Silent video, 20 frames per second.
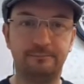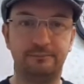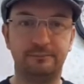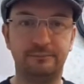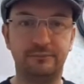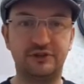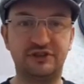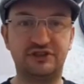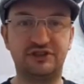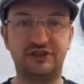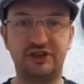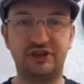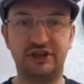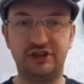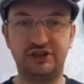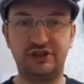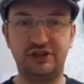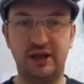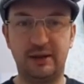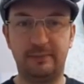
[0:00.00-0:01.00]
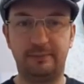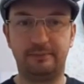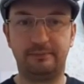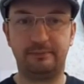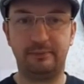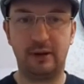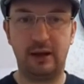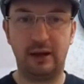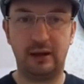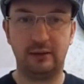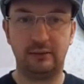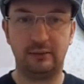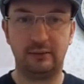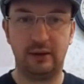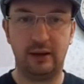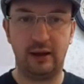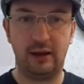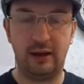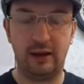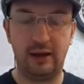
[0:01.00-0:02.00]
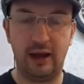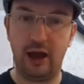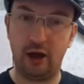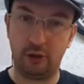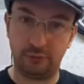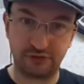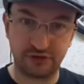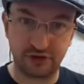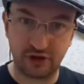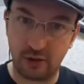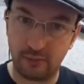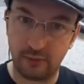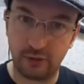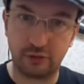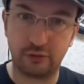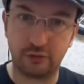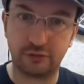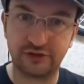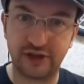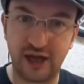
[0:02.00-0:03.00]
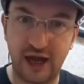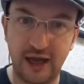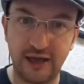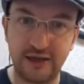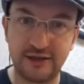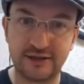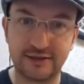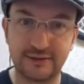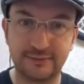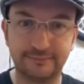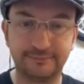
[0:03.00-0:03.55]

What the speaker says: The SID chip helps the Commodore's case,